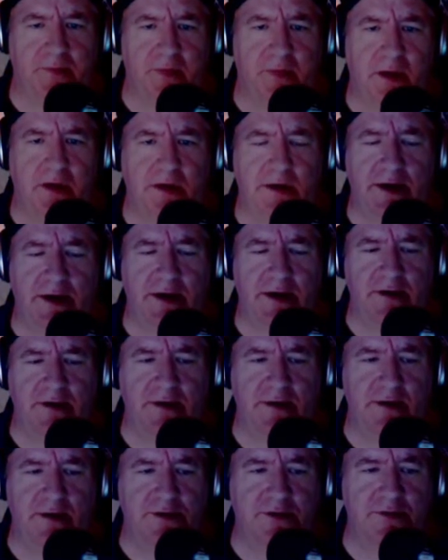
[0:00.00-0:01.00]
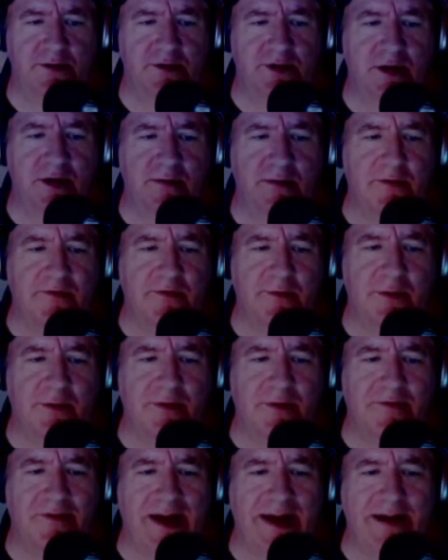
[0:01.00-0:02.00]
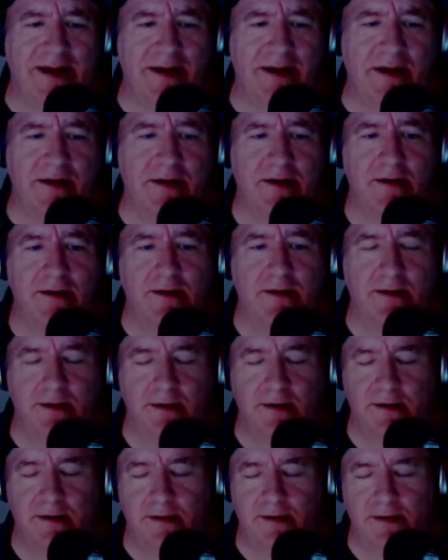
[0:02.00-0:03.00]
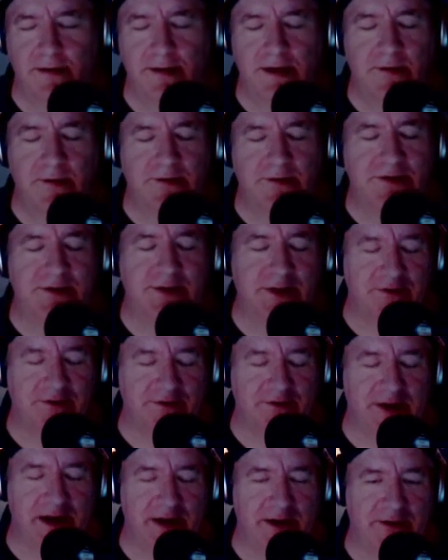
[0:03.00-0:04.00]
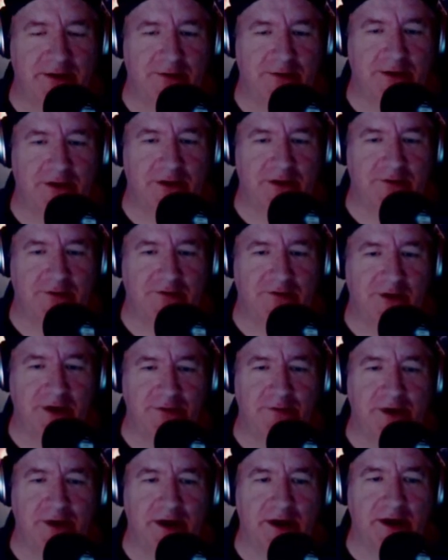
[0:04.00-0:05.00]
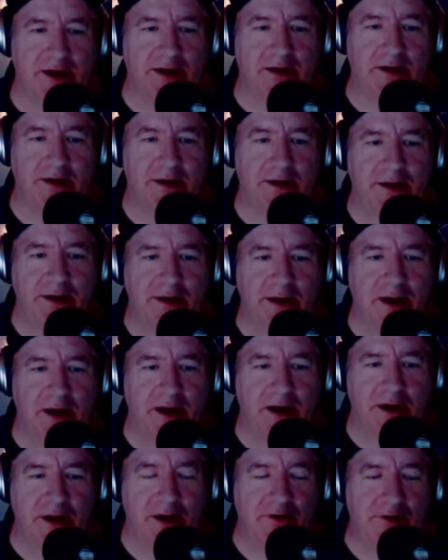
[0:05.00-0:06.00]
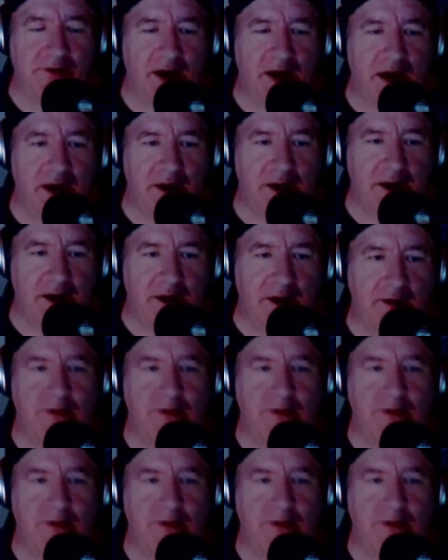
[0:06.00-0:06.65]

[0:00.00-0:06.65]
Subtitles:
All right, this one's coming from Nevada. That was Nevada without the voice breaking, not Nevada.